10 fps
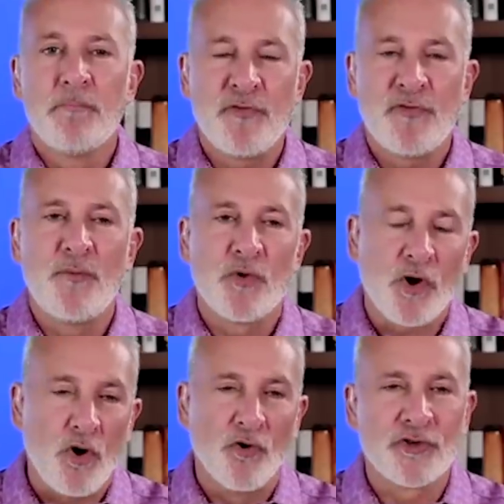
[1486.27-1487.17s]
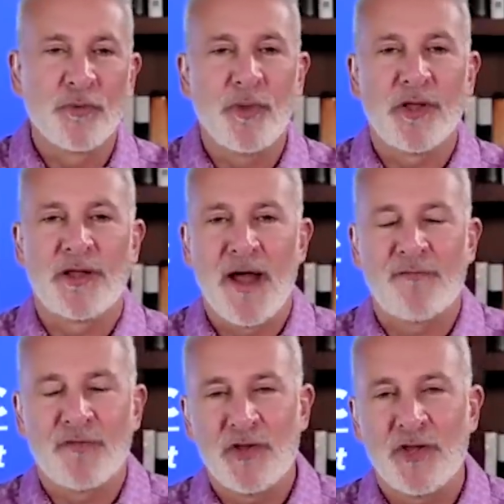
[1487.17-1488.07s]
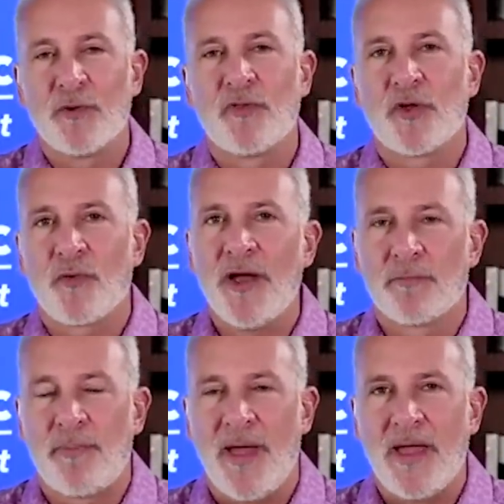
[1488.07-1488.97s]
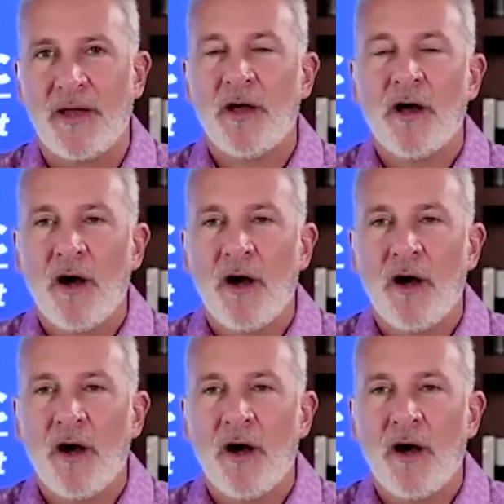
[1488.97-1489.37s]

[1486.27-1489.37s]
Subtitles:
But then we're ultimately going to have to deal with the greater pain